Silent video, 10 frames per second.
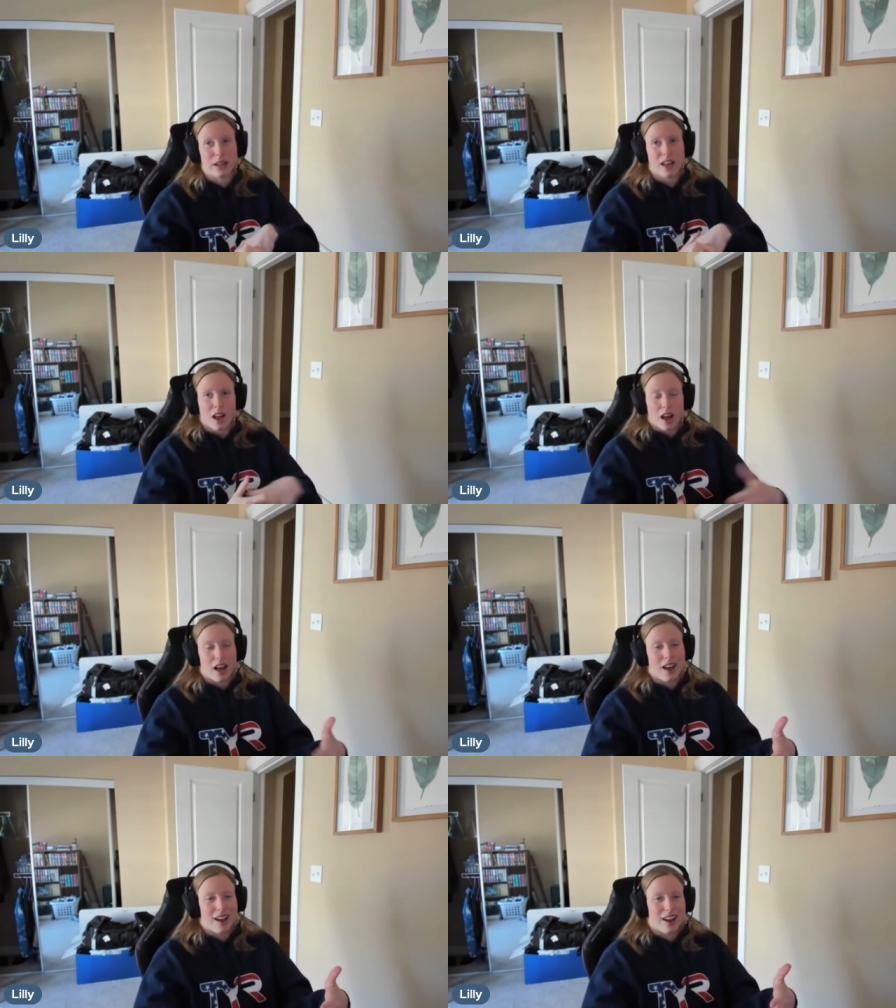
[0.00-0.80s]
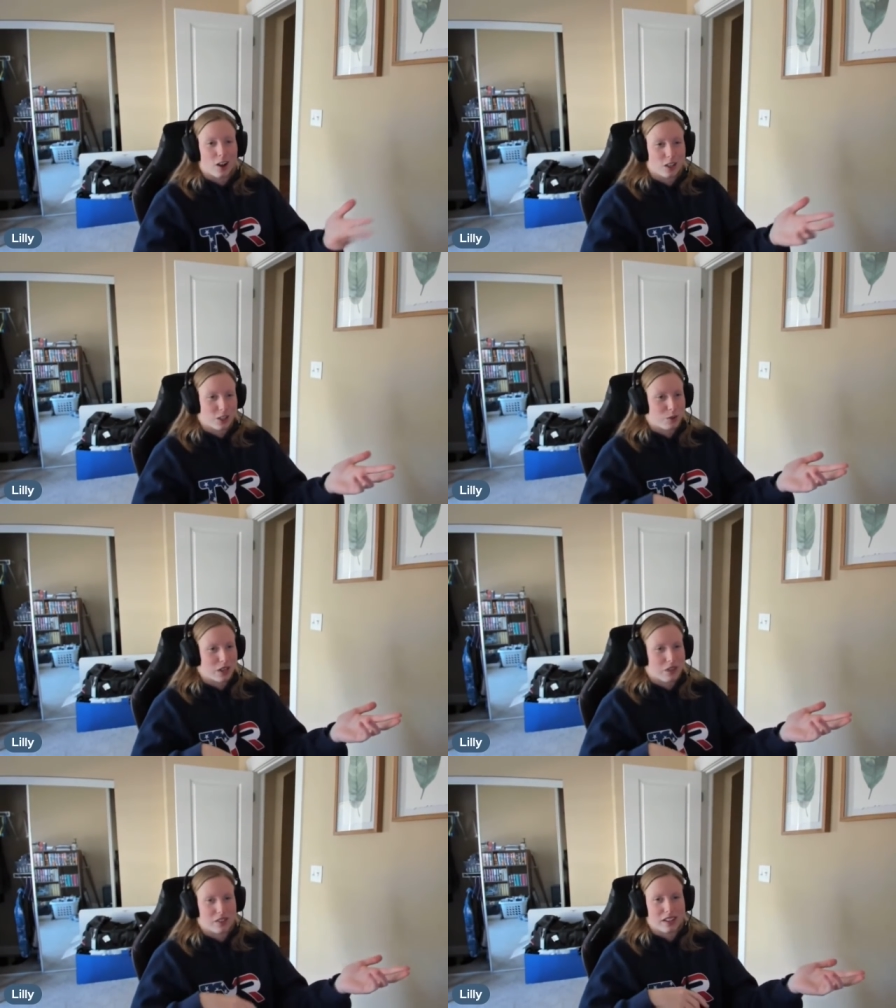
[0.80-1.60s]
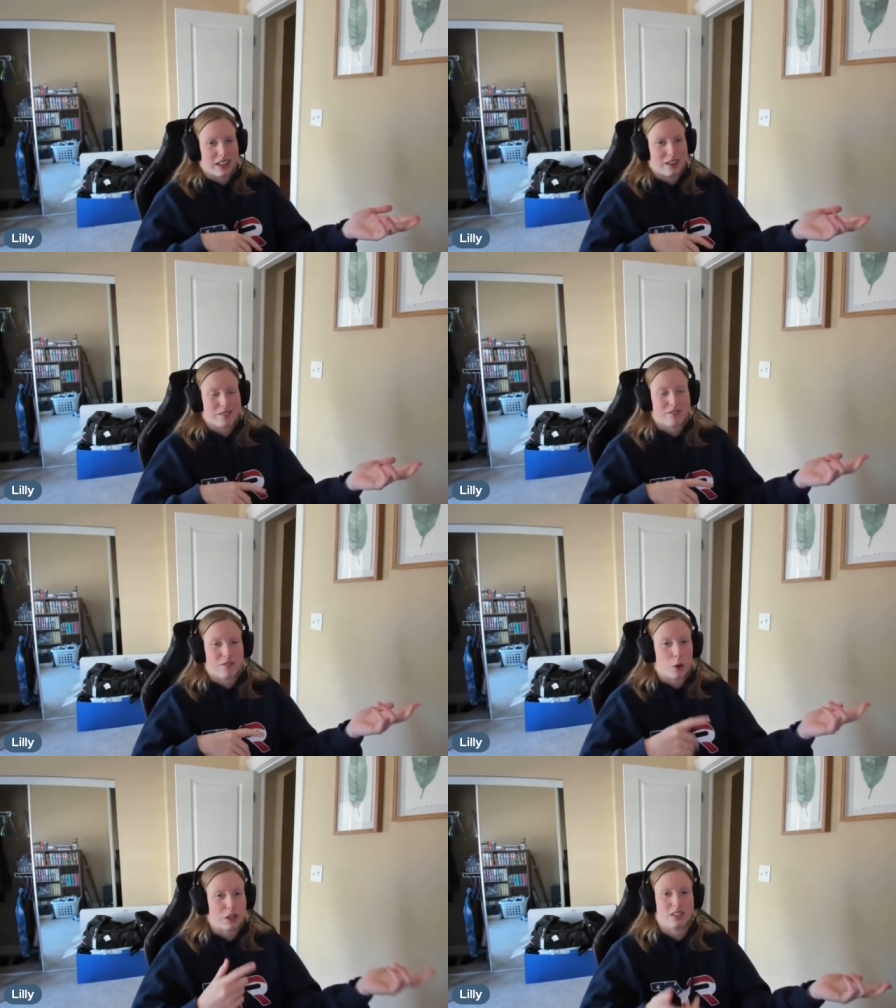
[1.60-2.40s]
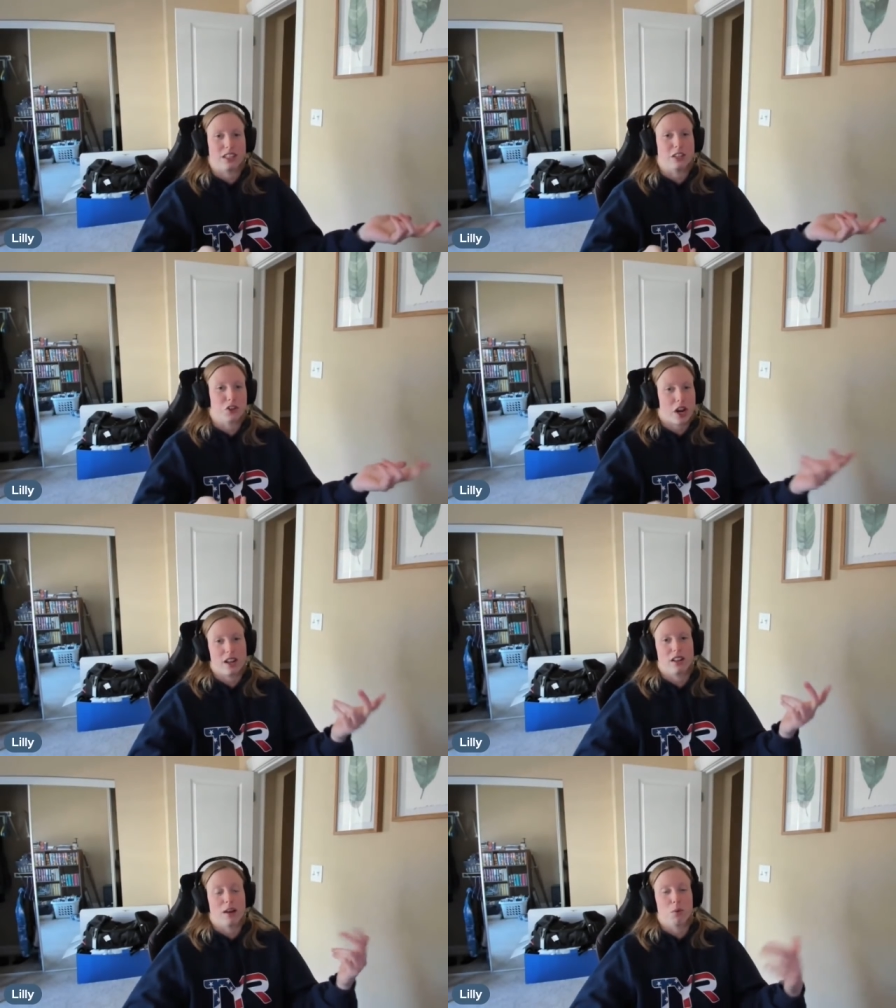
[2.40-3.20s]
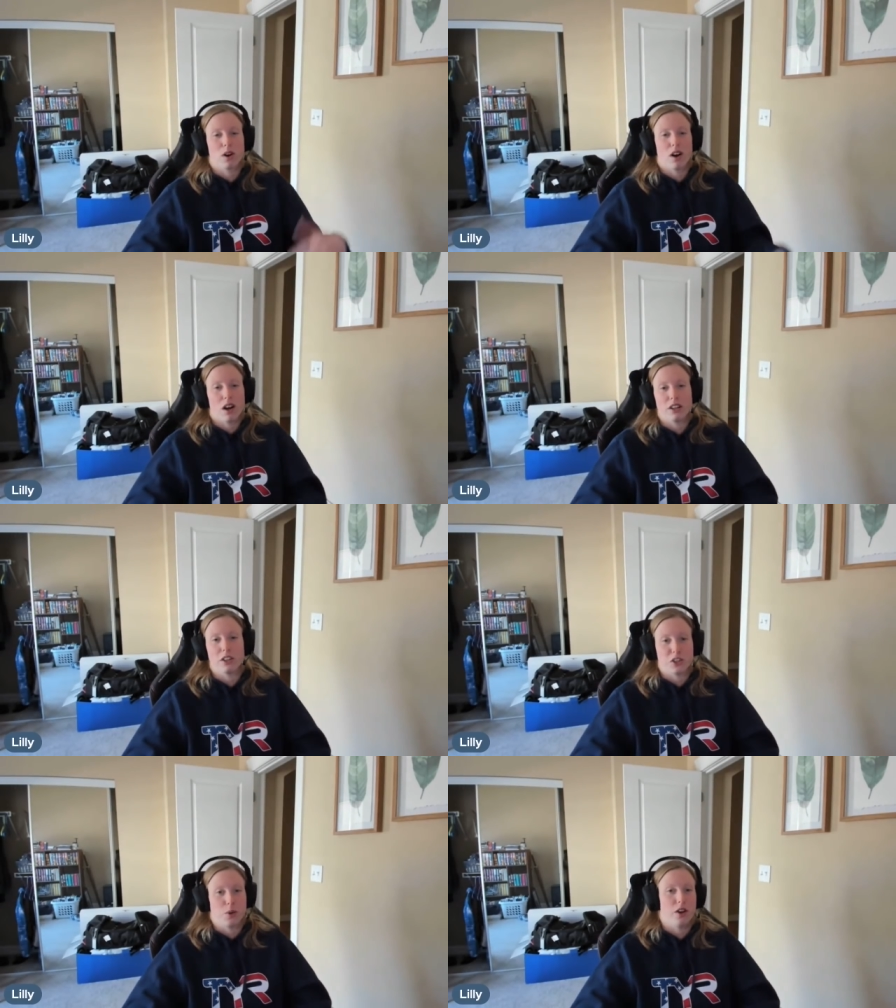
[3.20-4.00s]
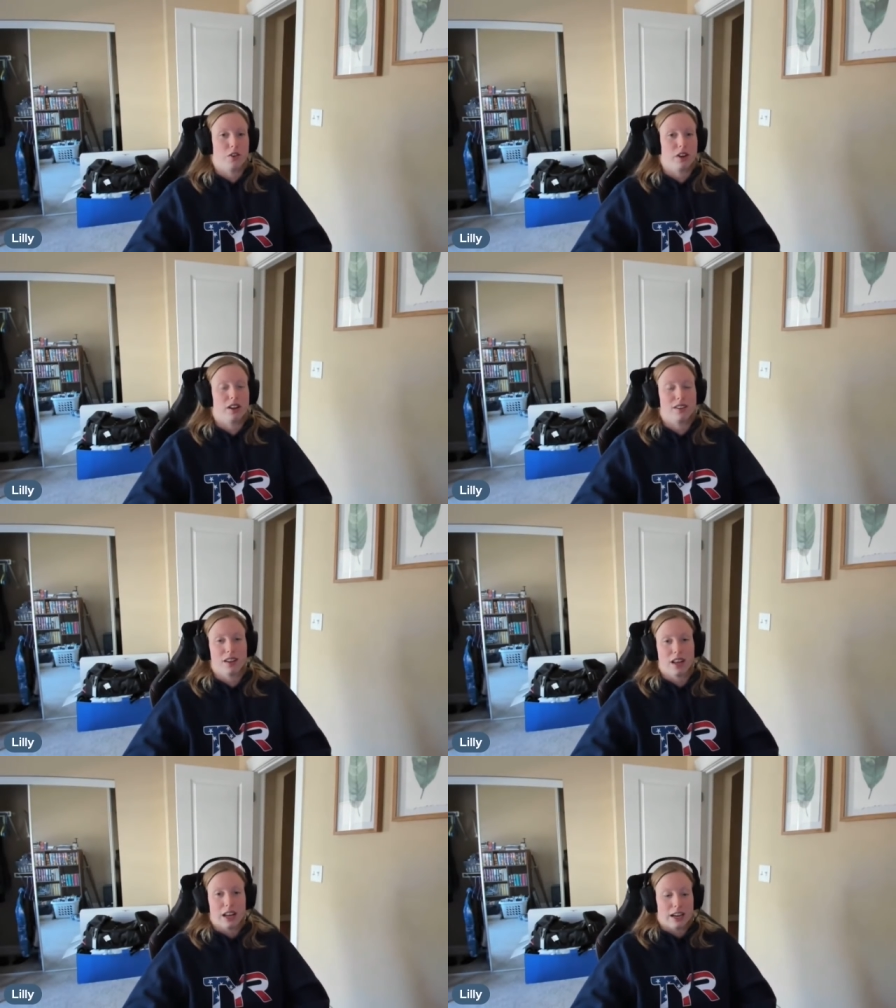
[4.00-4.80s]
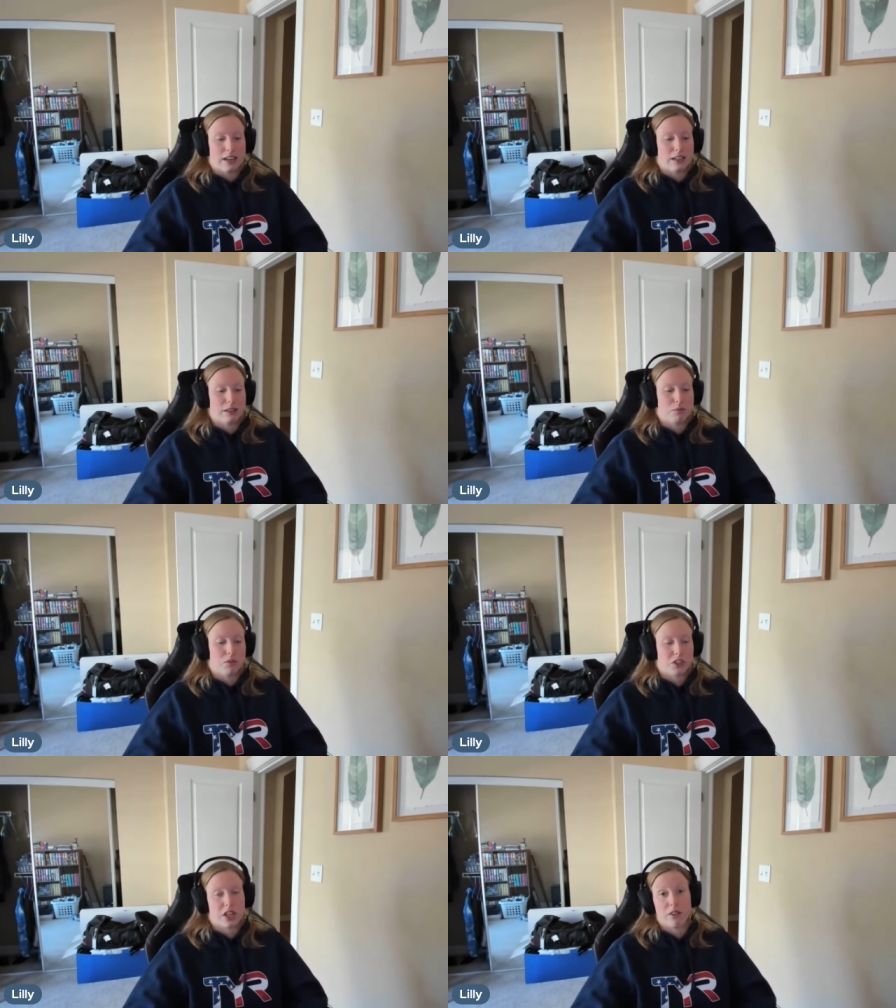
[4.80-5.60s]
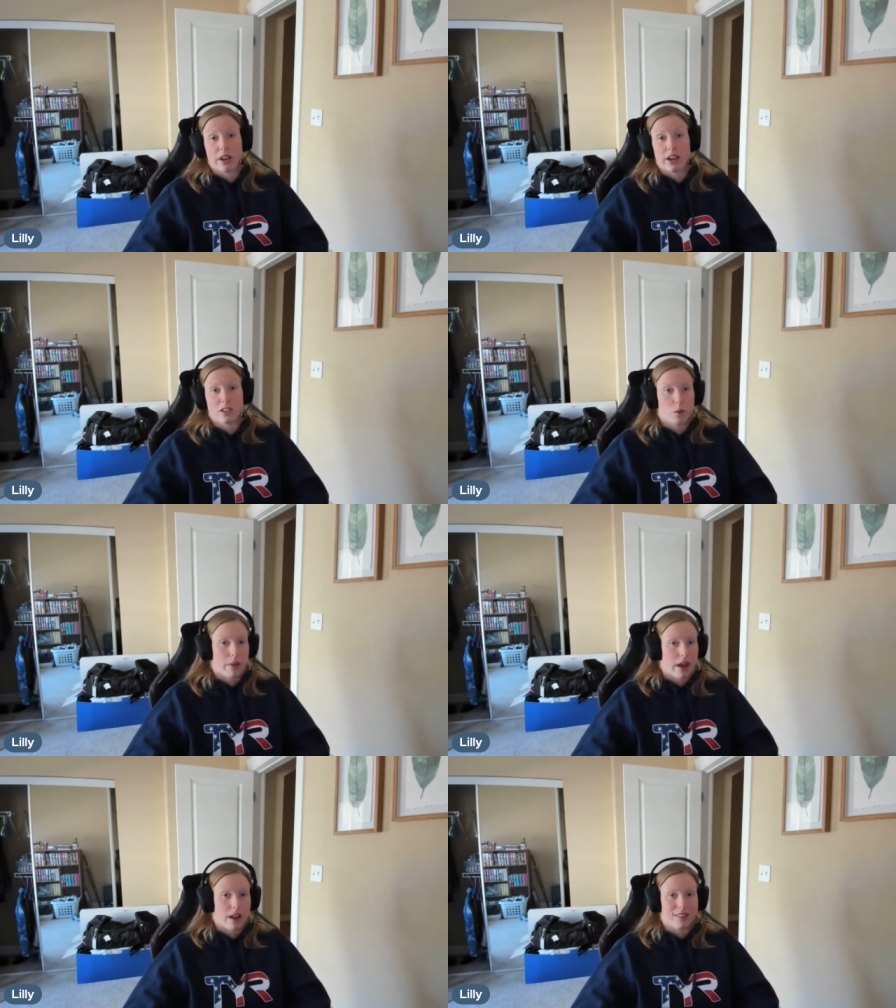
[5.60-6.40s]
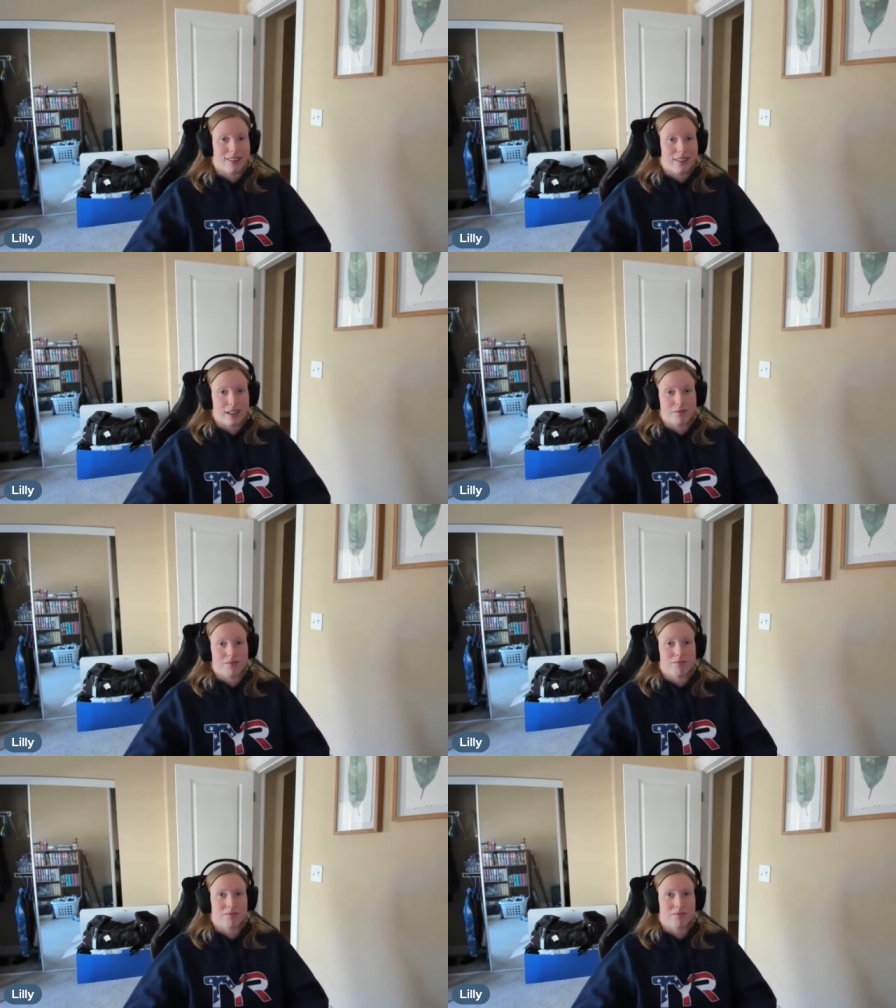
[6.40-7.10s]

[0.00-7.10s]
But uh, also definitely like focused in training a lot more on the 200 and um, just getting ready to swim that. And then,